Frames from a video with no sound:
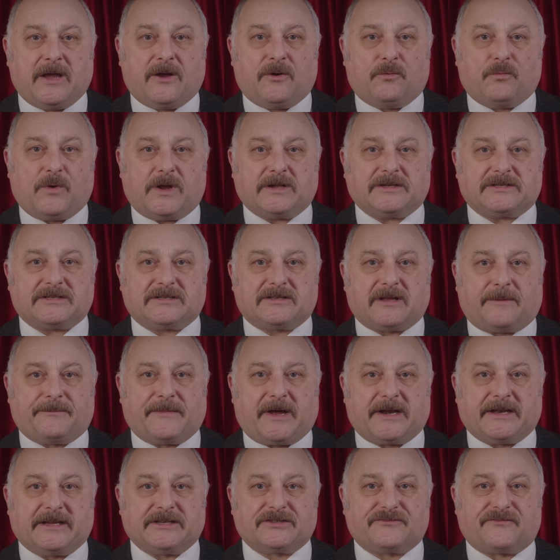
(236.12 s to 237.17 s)
Once the
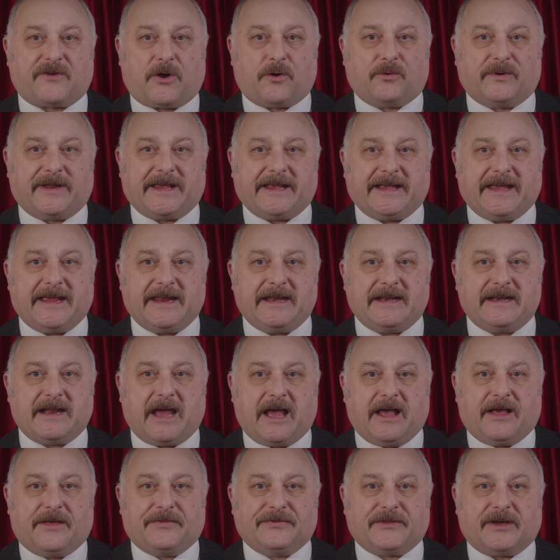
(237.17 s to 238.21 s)
money's rolling in,
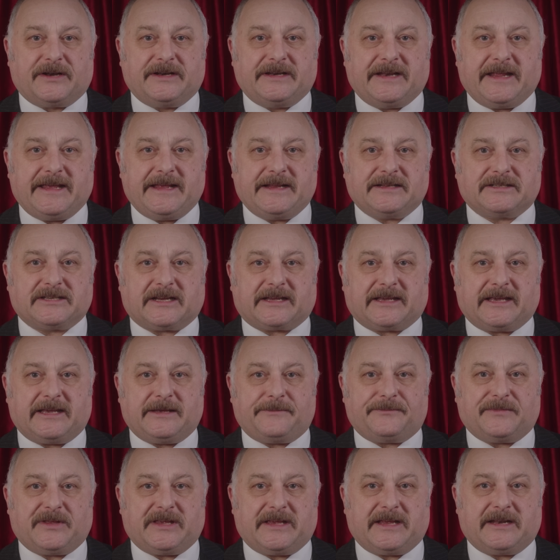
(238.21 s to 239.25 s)
the need to
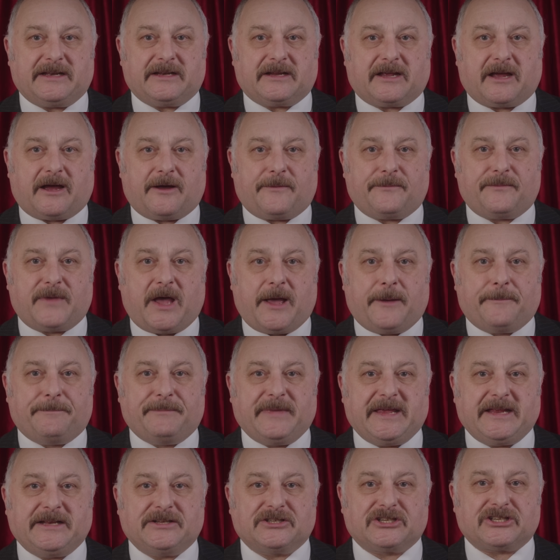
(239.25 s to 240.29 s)
keep the income
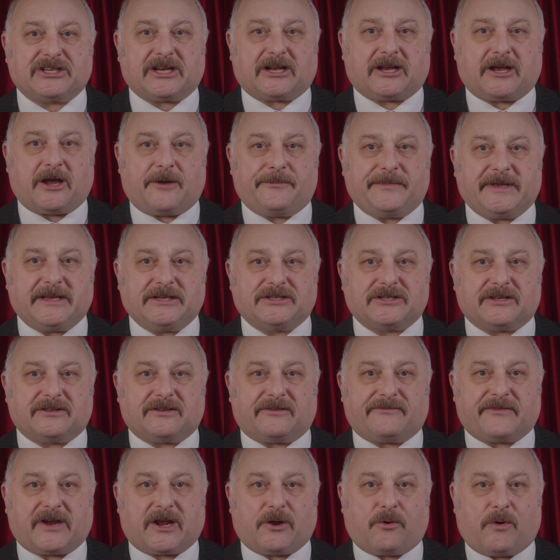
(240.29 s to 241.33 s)
means succumbing to the
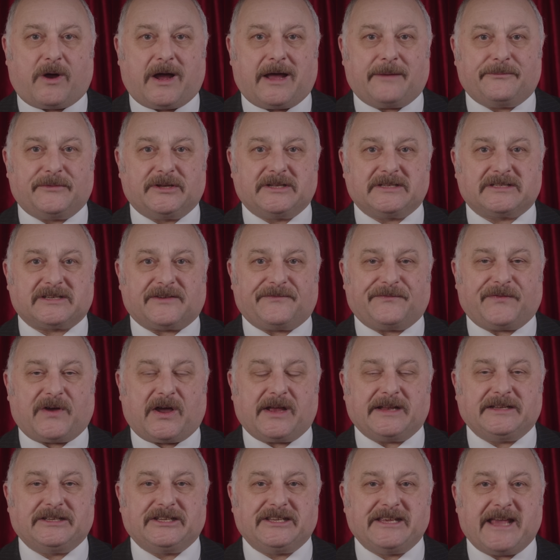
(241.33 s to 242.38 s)
requirement to
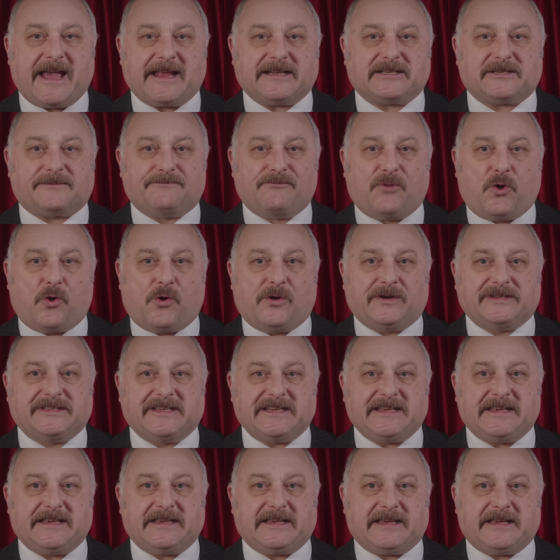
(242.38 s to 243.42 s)
find yet more
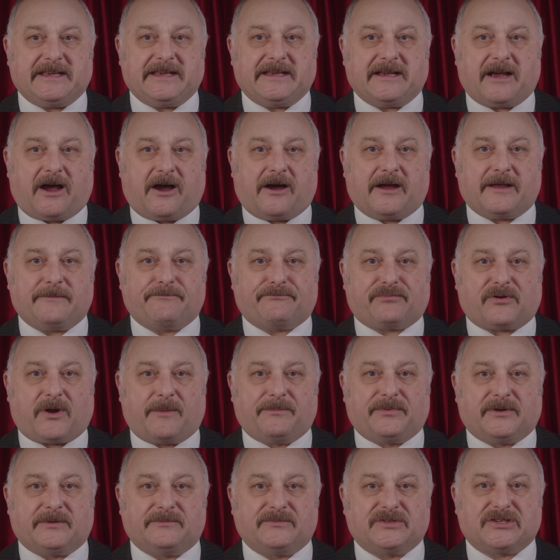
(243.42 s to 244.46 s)
DEI
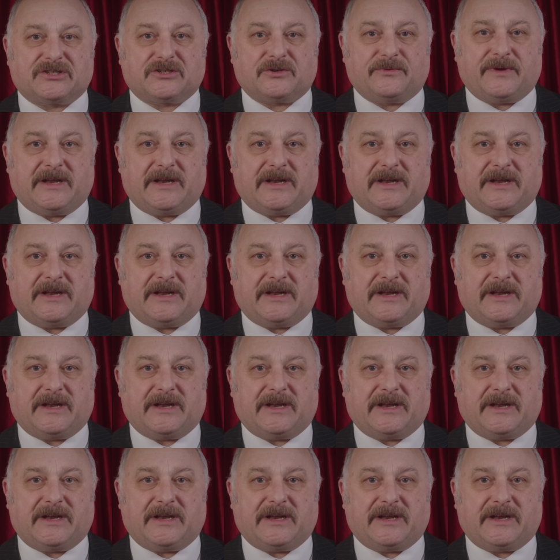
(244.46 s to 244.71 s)
problems to